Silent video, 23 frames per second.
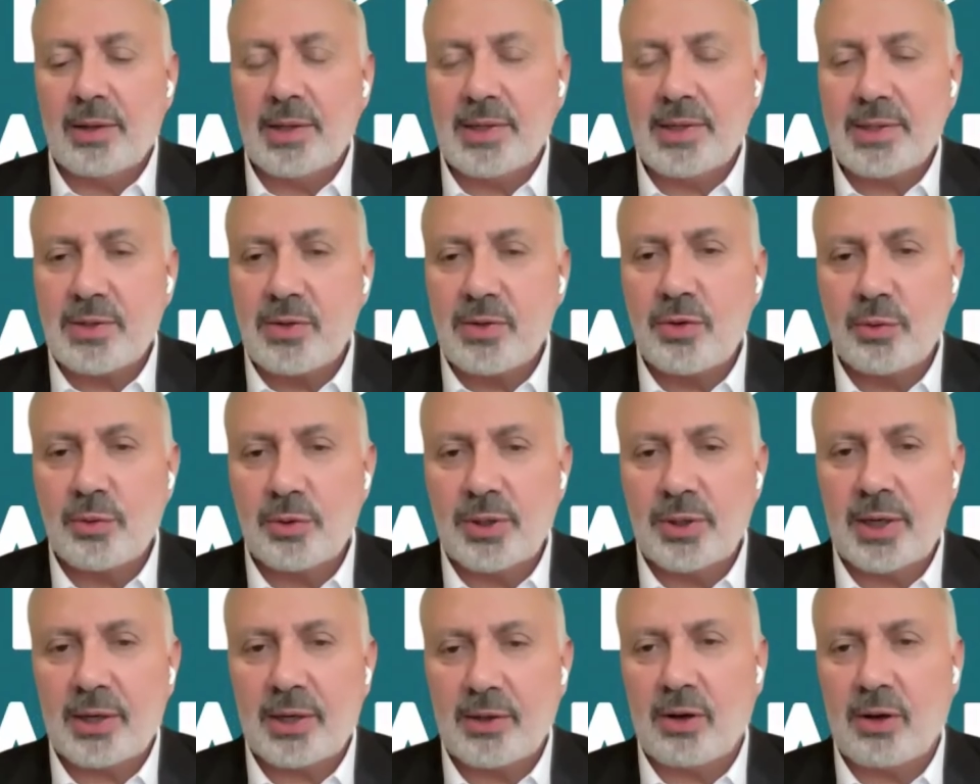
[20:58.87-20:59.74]
this new
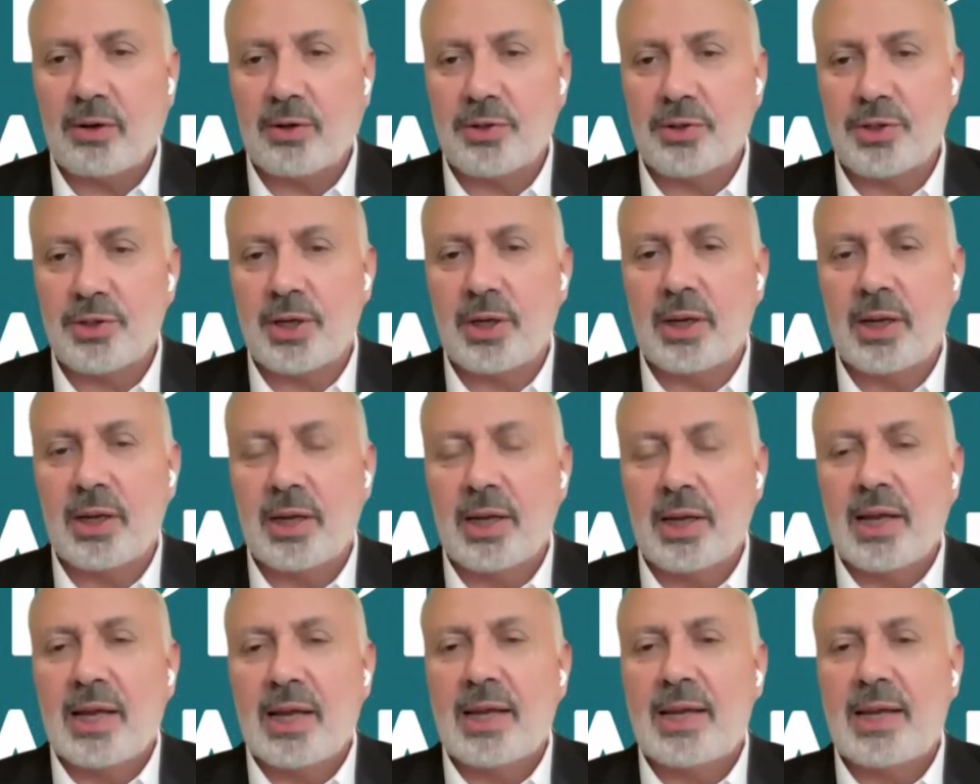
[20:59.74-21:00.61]
technology
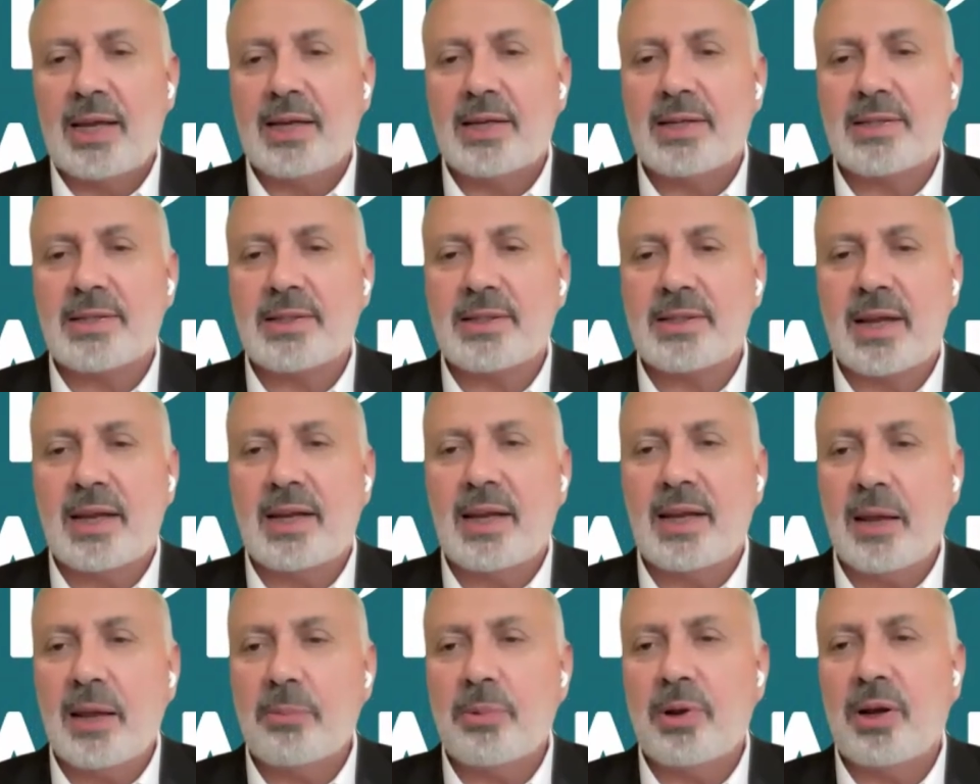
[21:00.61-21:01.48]
is
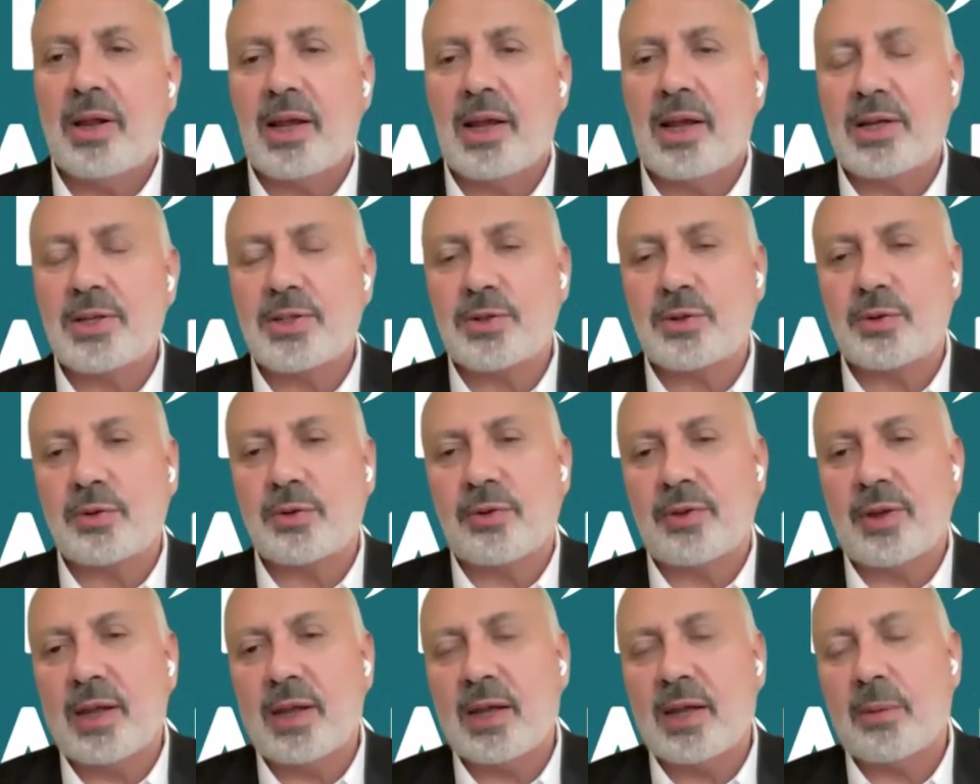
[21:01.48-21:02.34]
enabling us to
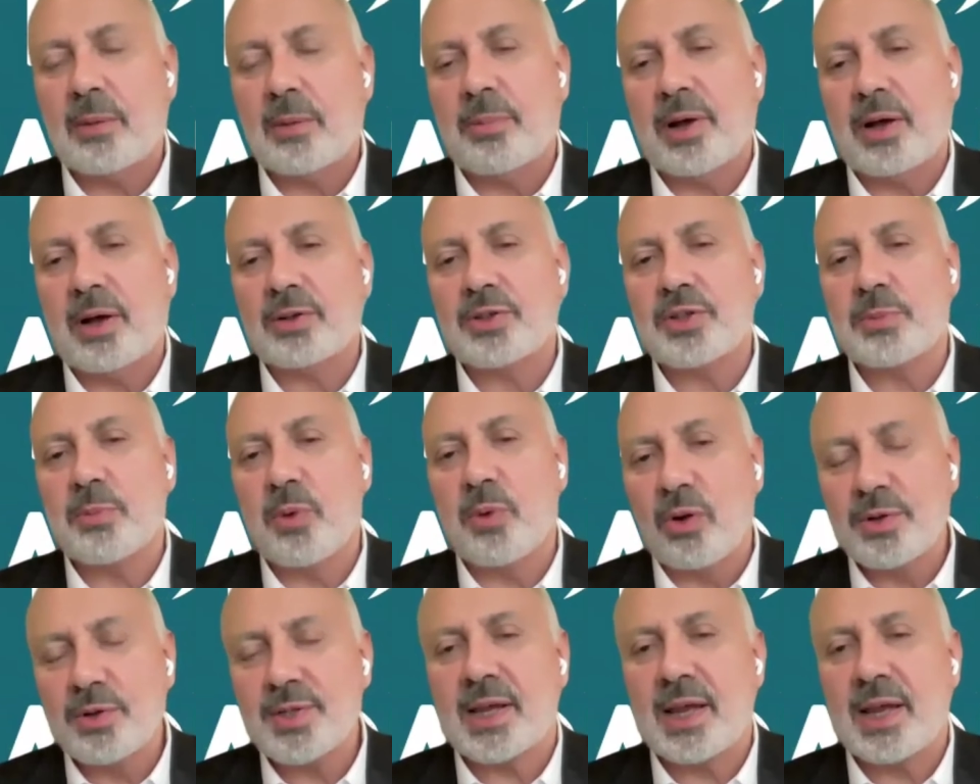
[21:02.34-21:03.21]
think about
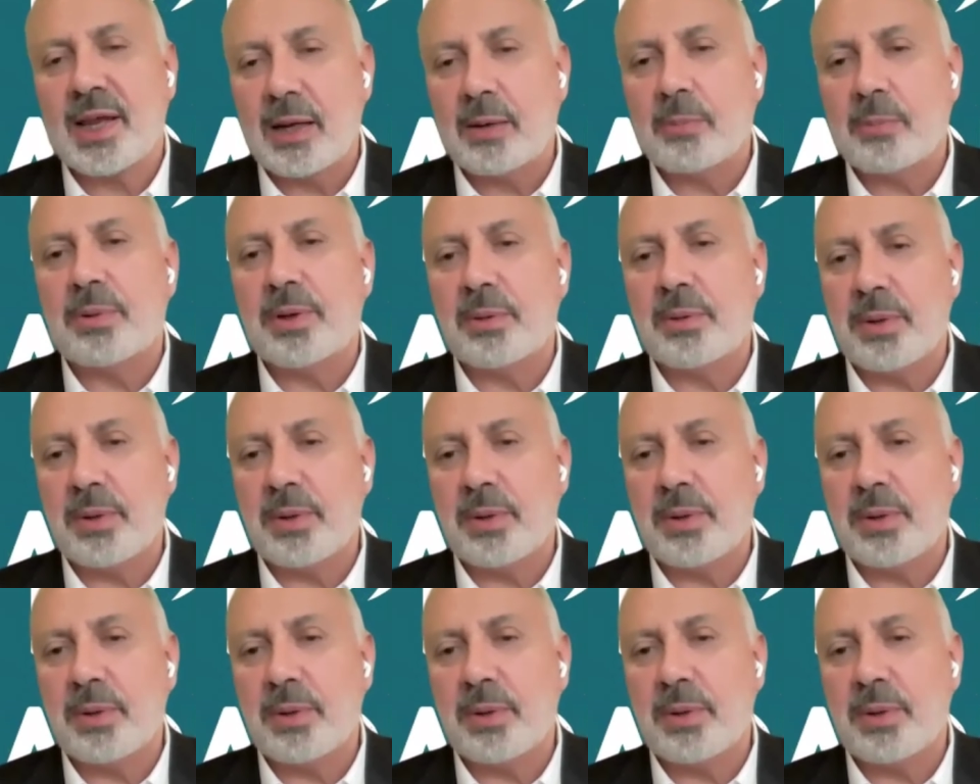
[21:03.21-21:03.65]
small-scale